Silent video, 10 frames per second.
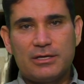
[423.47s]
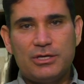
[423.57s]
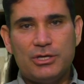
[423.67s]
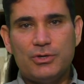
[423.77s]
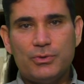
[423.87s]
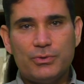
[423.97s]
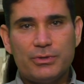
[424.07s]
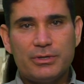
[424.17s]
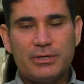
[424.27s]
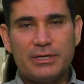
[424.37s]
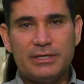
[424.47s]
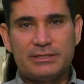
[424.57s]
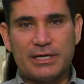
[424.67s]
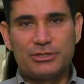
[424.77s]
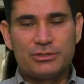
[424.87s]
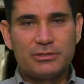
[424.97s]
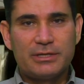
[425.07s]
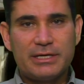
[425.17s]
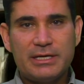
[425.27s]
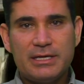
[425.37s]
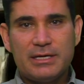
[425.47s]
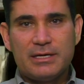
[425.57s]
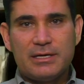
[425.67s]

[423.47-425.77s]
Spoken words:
you essentially